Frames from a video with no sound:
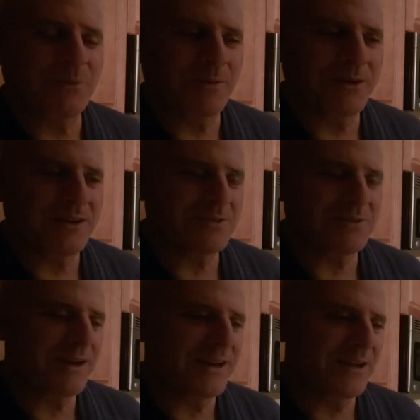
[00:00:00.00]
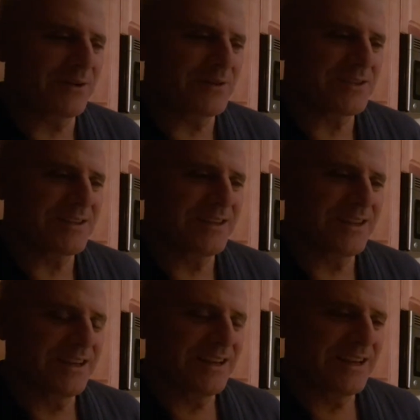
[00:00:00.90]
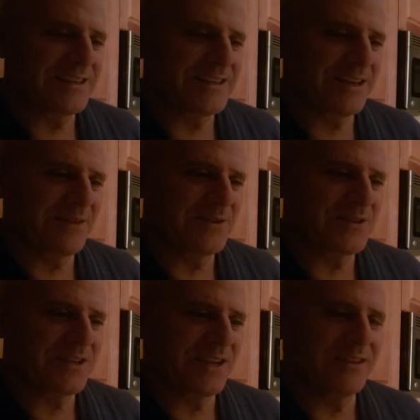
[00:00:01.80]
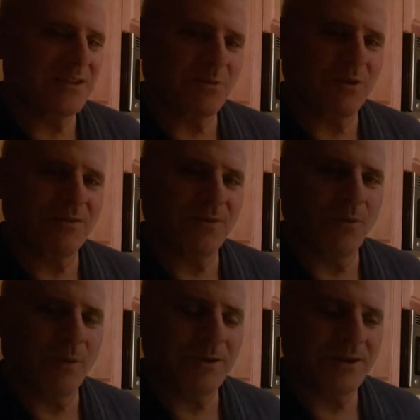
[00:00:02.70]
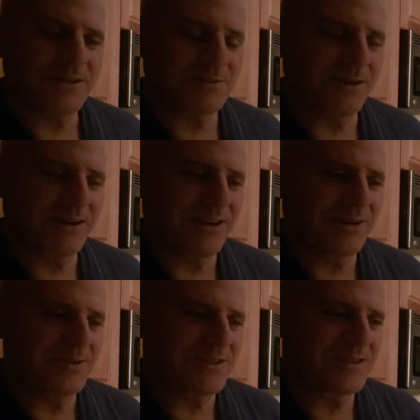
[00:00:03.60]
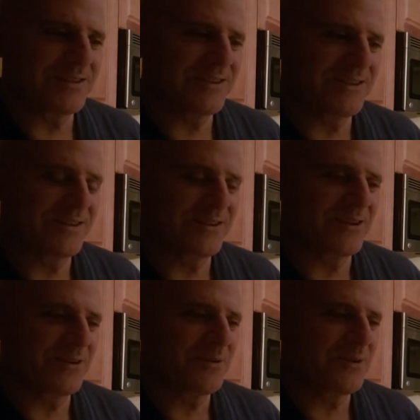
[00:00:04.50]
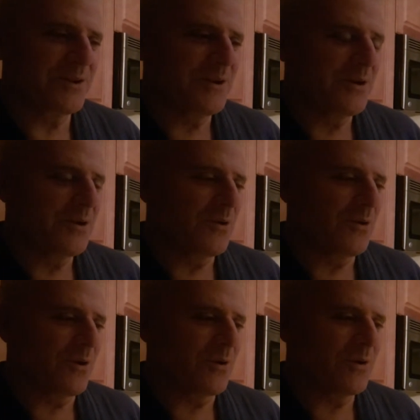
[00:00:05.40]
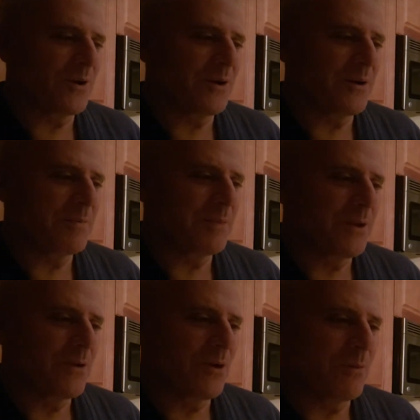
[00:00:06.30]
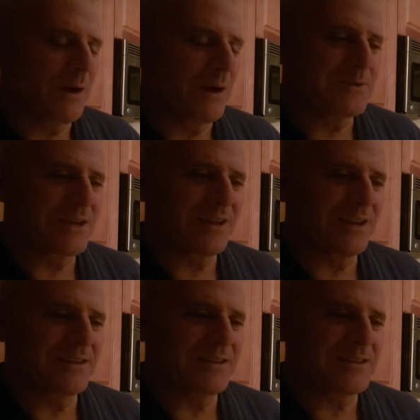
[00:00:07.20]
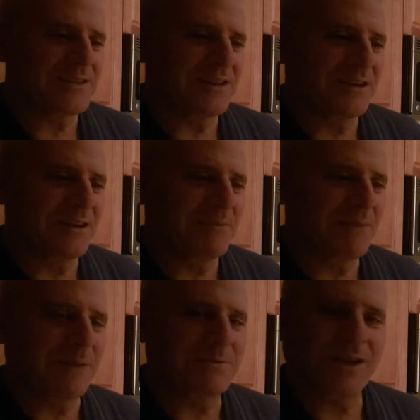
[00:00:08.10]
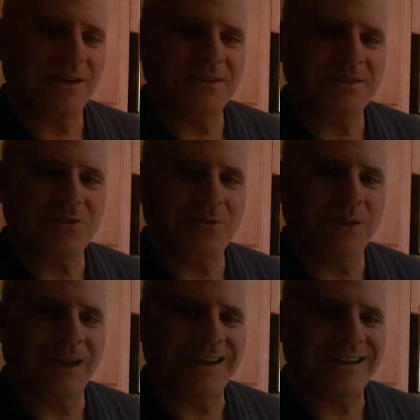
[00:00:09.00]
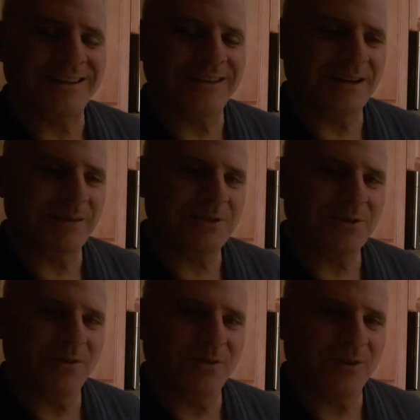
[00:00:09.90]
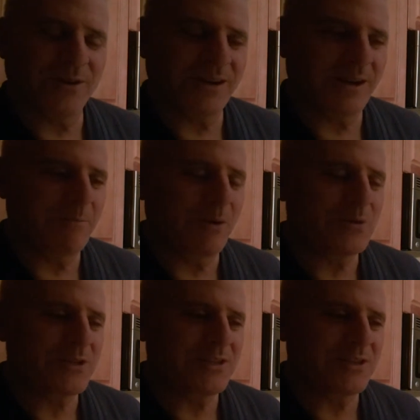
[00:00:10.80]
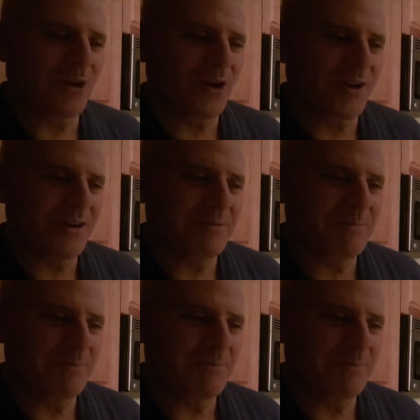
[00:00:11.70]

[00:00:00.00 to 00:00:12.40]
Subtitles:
woman does my nails, instead of just saying this wonderful woman does my nails, or Bob's got this little black kid that comes over and mows his lawn.